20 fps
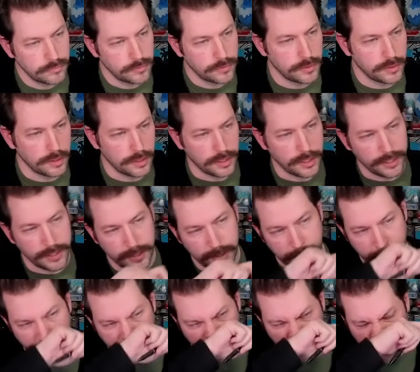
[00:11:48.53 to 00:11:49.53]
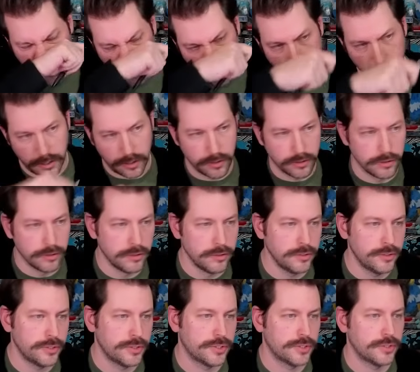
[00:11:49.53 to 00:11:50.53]
Lily for the
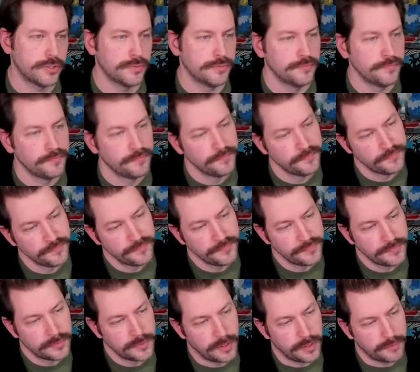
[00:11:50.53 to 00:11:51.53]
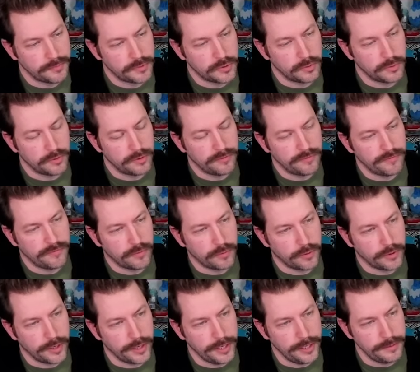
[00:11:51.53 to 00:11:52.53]
heals. Up to
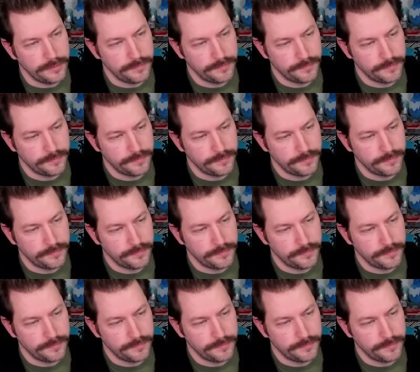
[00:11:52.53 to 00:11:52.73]
140.